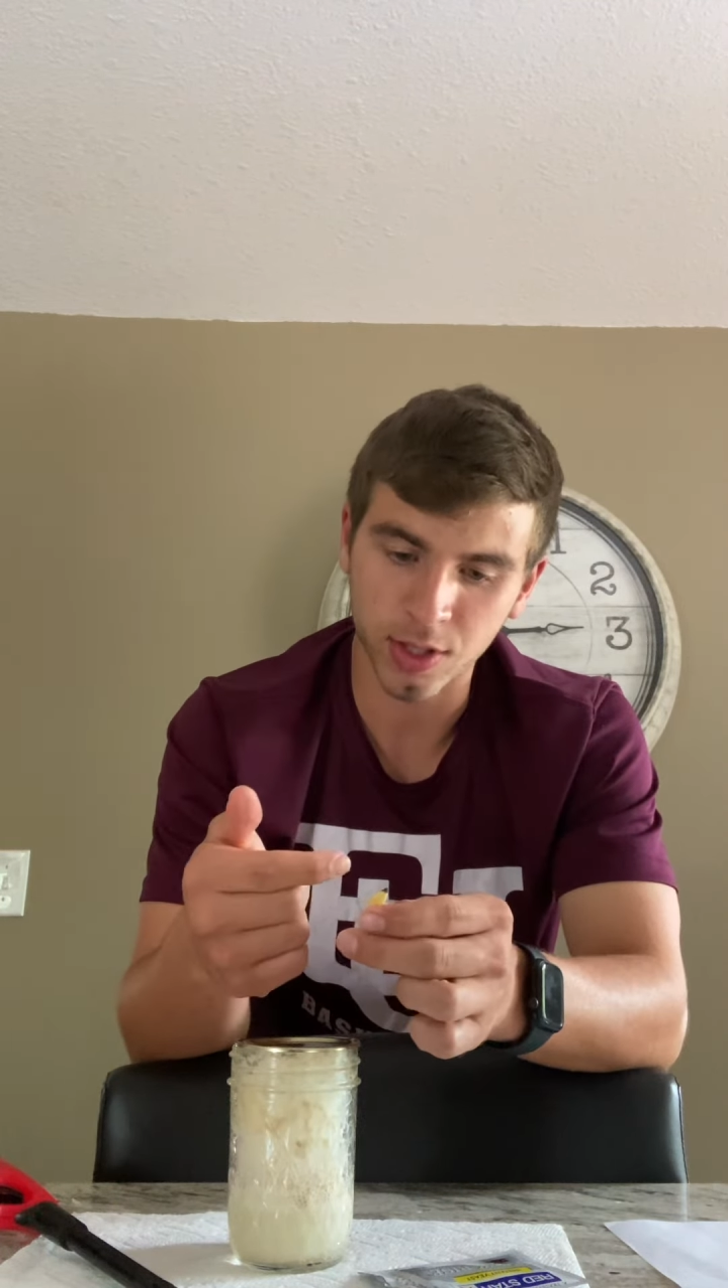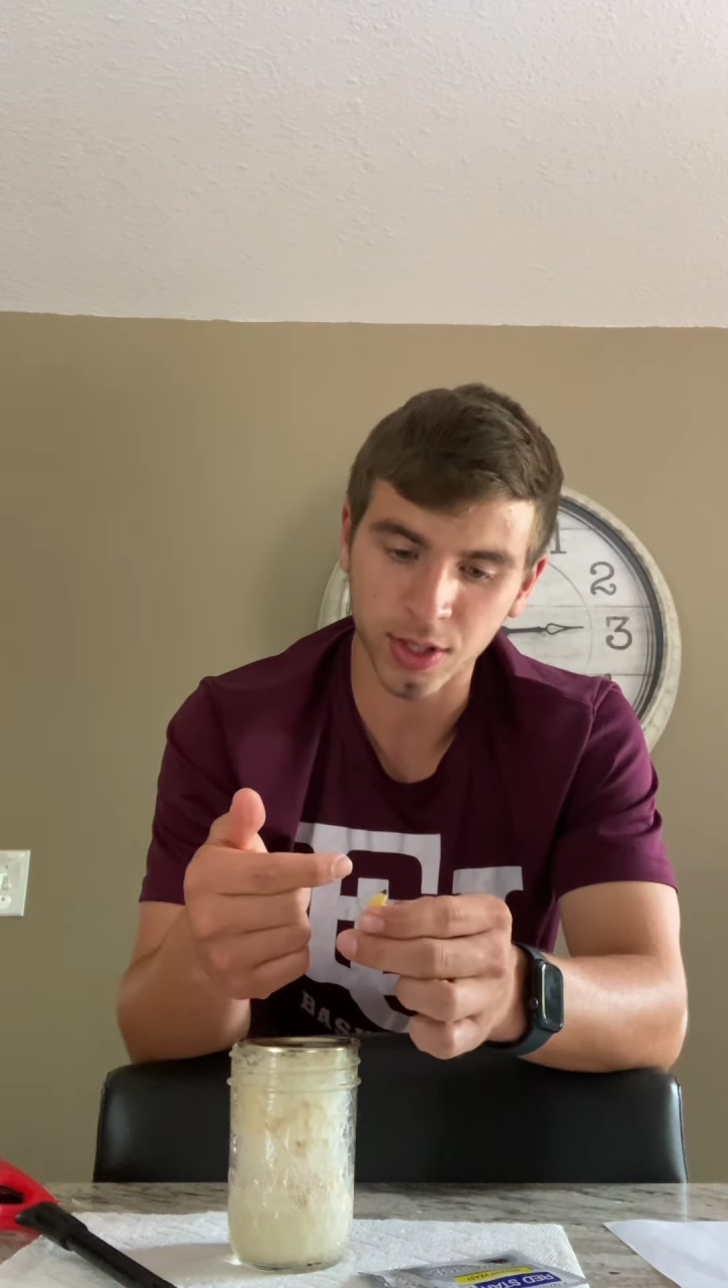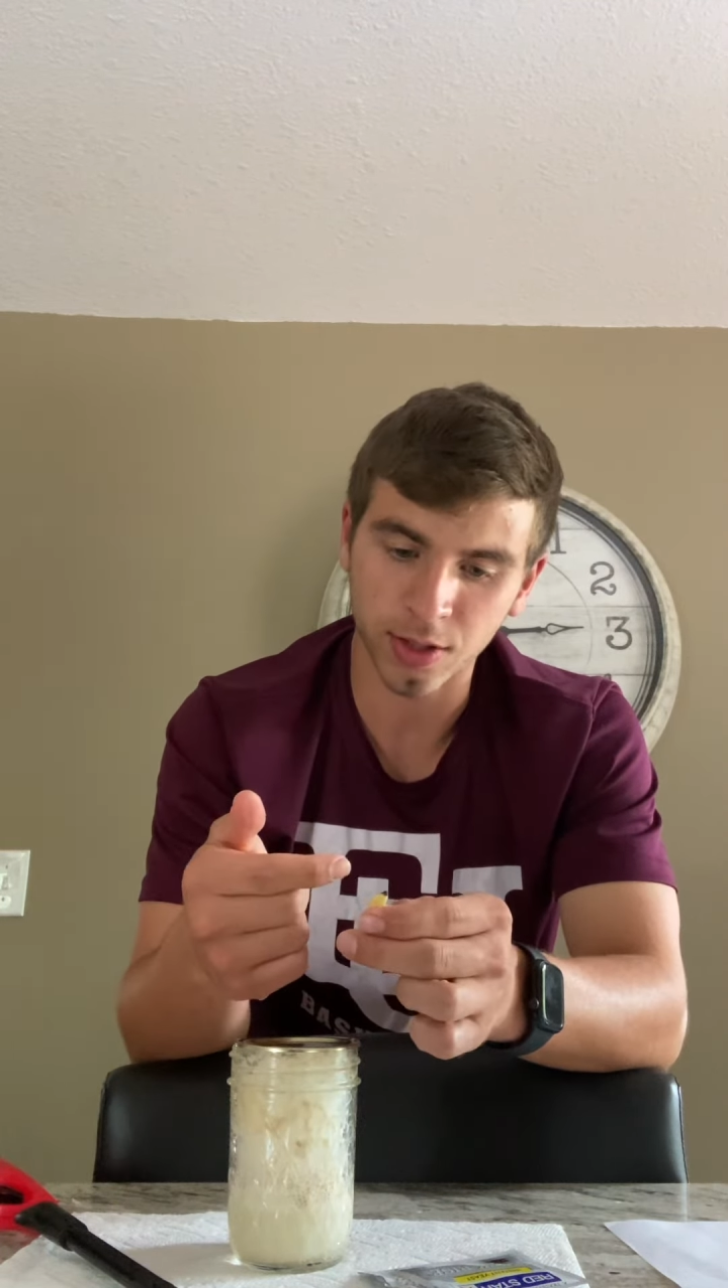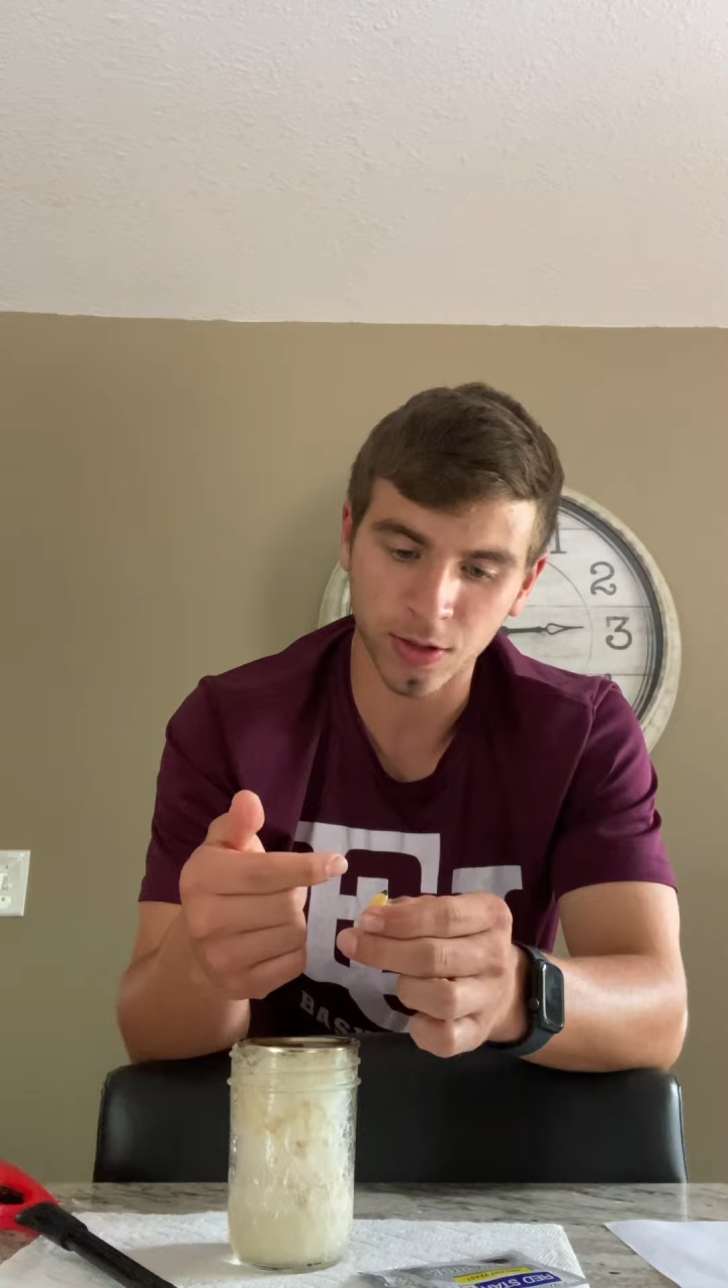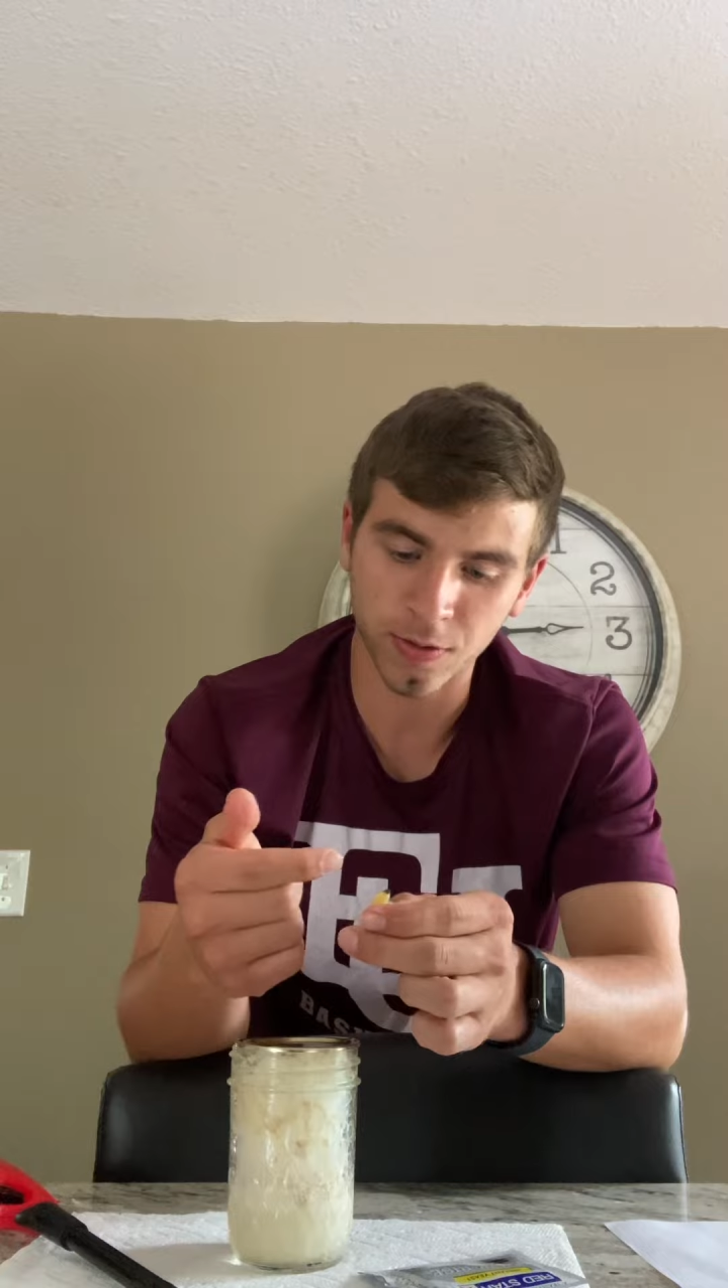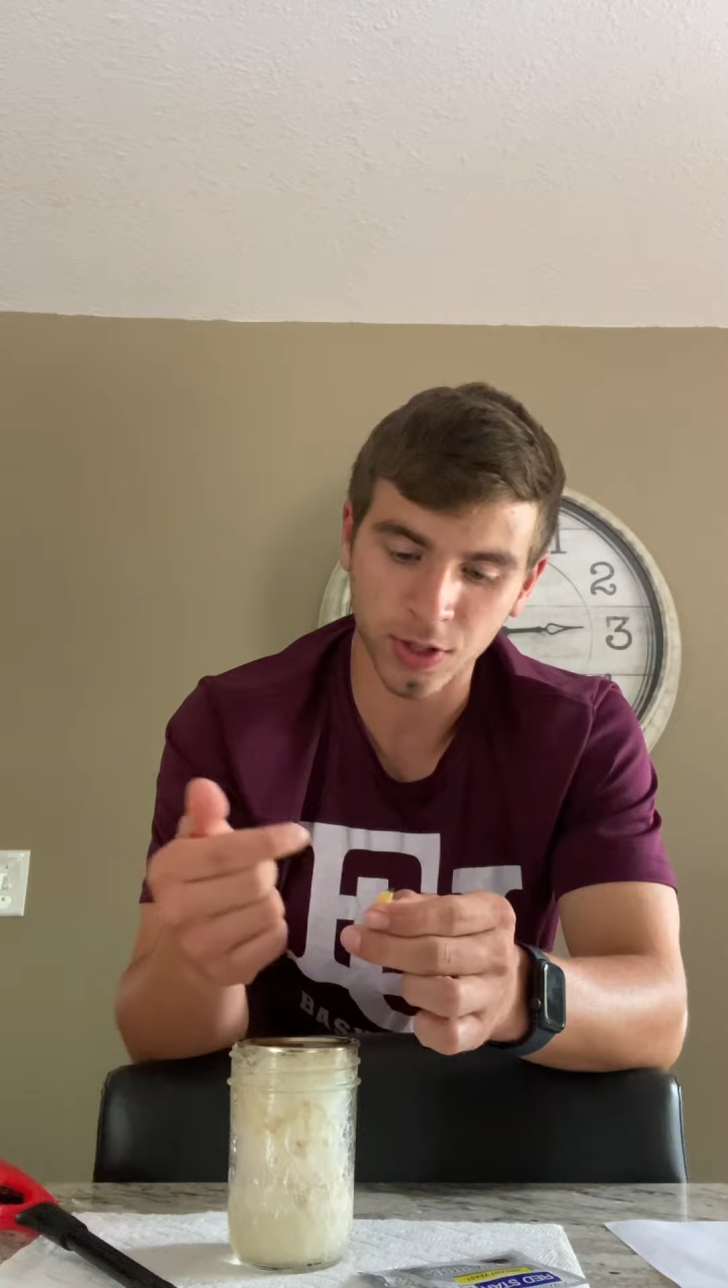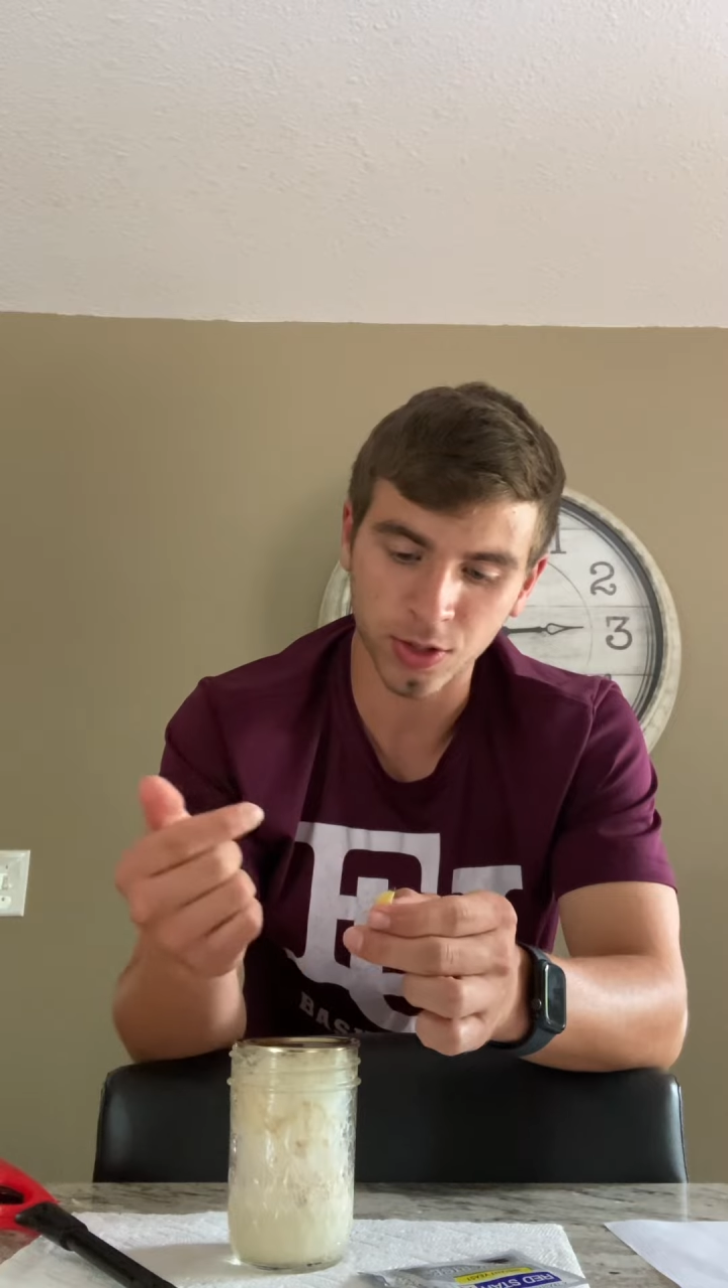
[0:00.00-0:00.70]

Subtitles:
center of this